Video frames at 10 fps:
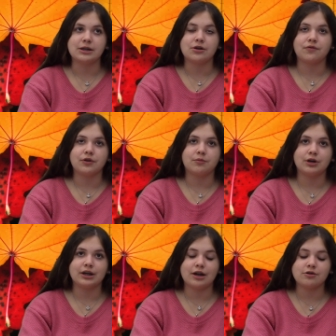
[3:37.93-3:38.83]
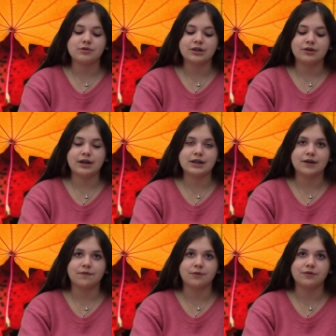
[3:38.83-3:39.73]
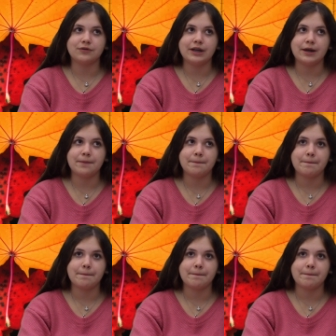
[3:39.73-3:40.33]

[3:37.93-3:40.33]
That's all for your morning now, For Rays. Have a wonderful day.